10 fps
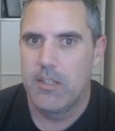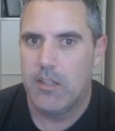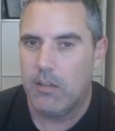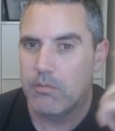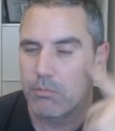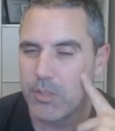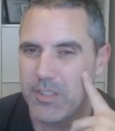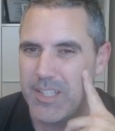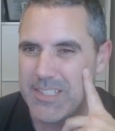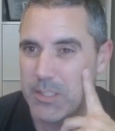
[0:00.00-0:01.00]
of
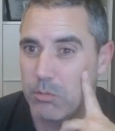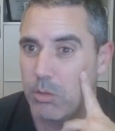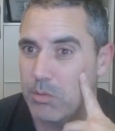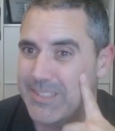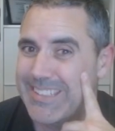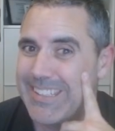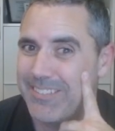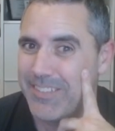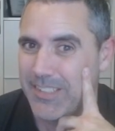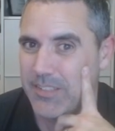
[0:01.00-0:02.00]
realizing what was given,